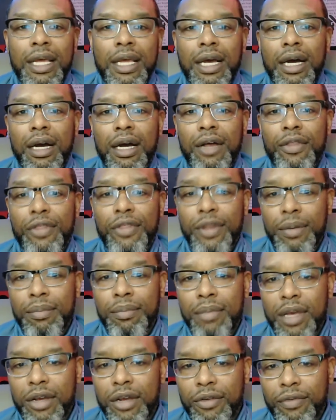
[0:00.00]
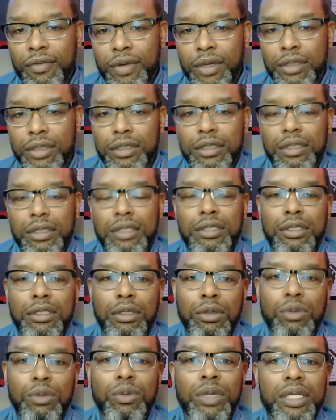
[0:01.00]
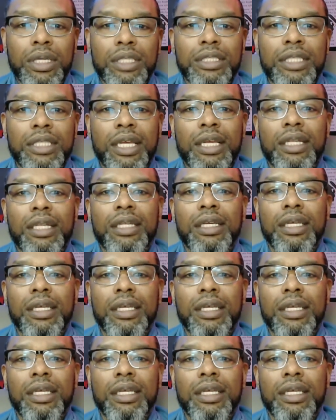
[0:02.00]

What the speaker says: The metaverse. So, what exactly